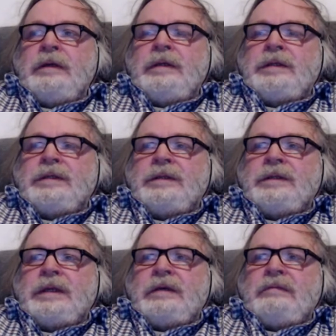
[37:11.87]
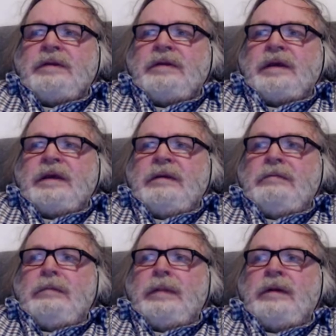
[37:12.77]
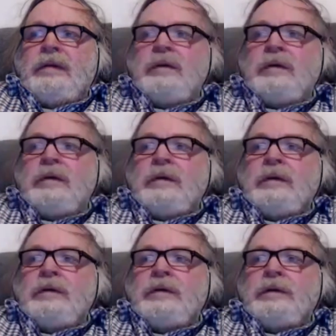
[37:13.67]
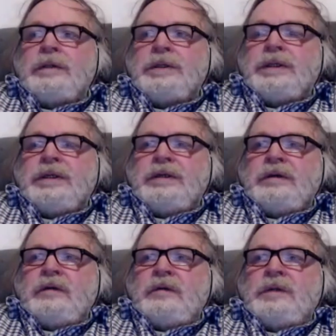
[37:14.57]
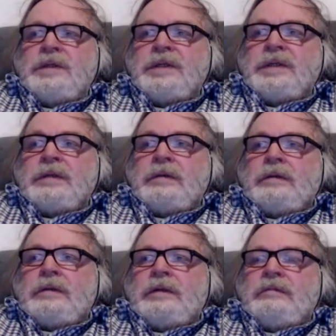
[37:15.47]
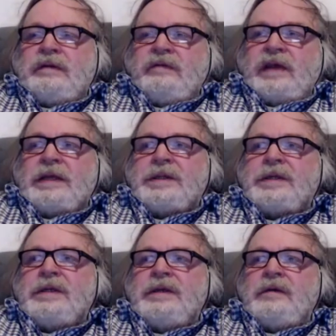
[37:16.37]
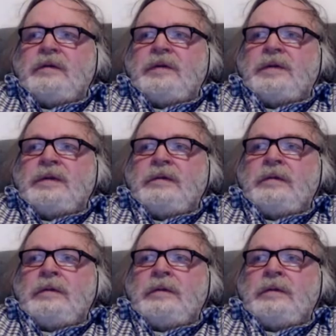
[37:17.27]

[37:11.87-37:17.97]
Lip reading: It's the same theme that she uses, that Blavatsky used.